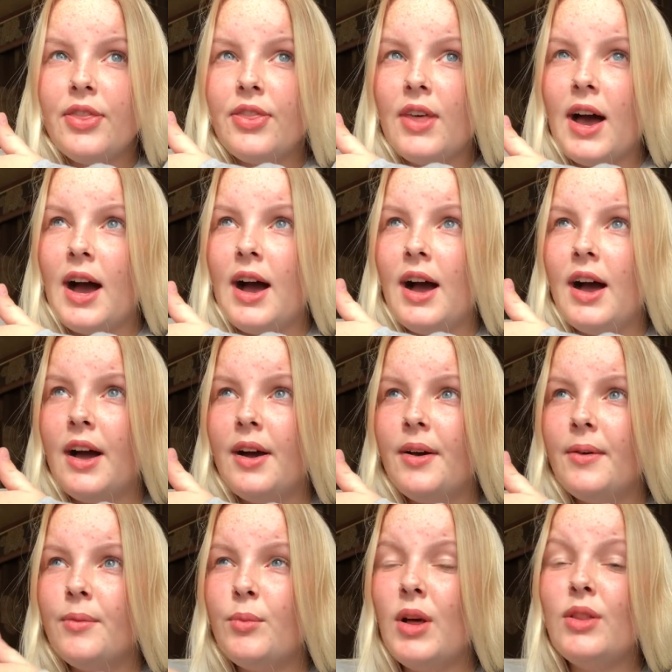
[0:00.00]
that,
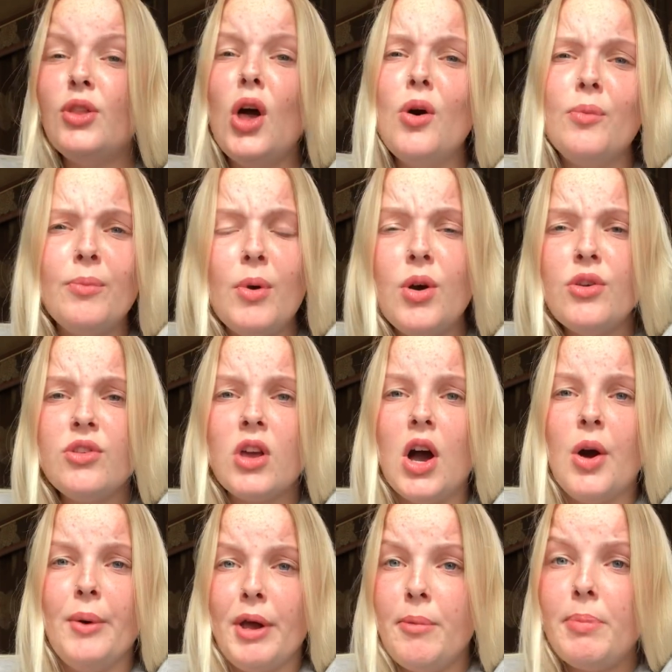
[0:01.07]
more
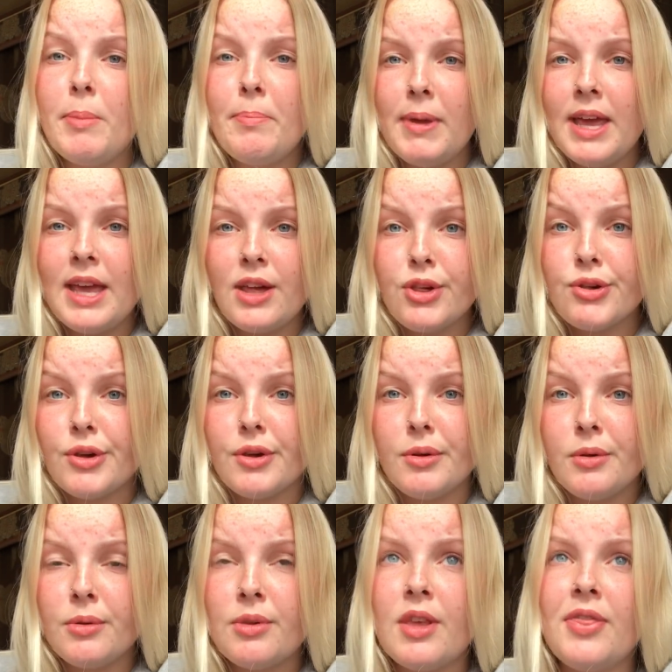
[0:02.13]
so, it'd be big
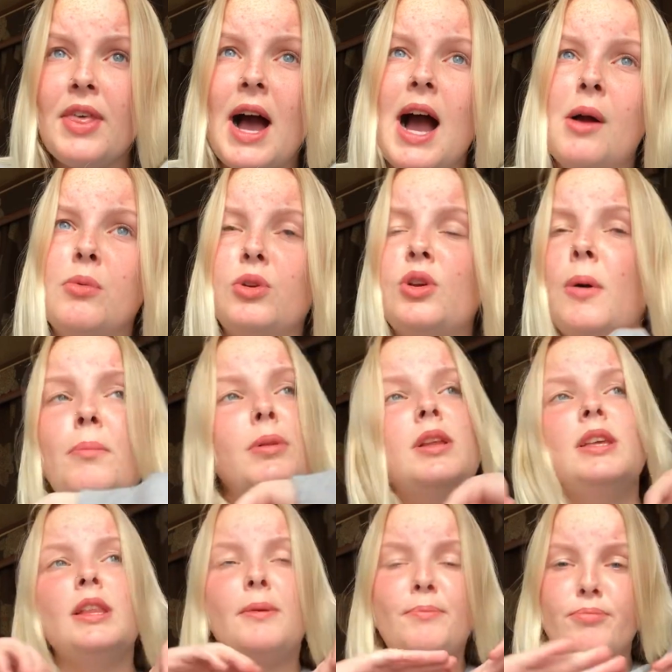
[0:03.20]
issues that I would
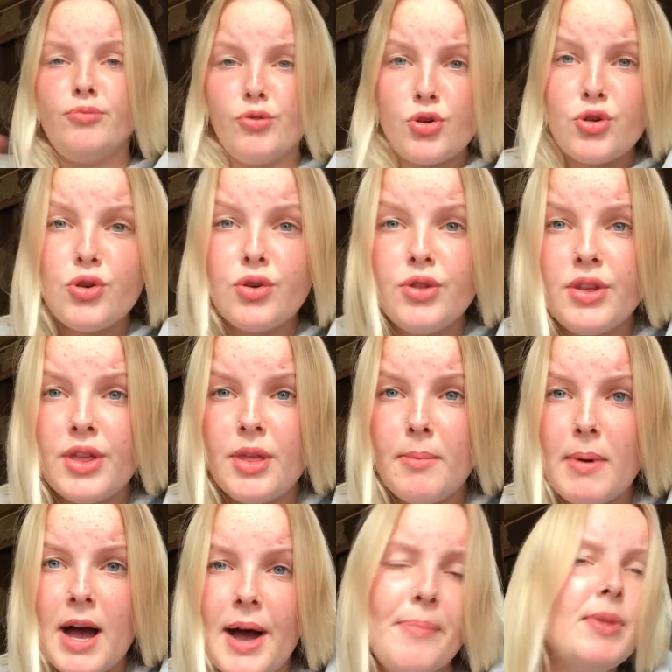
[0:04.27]
completely brush under the
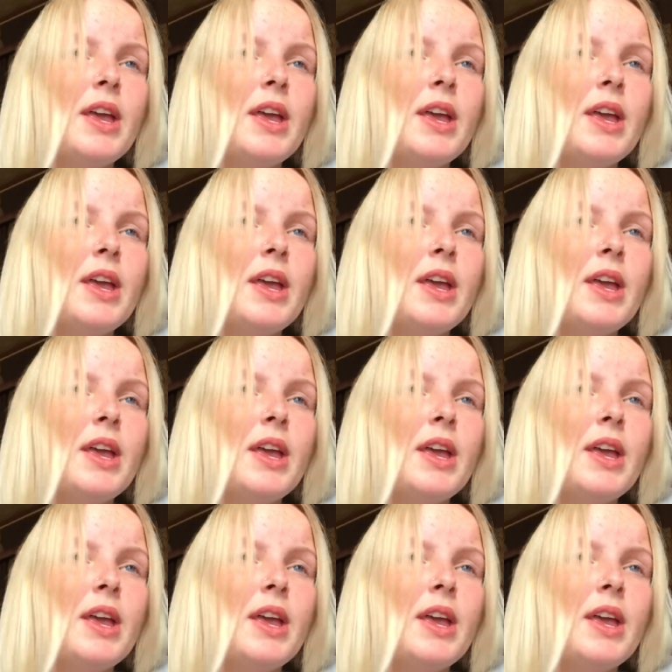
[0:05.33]
mat.